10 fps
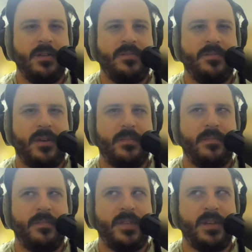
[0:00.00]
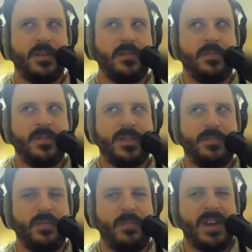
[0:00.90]
from the
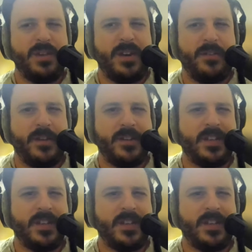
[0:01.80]
simple menu interface.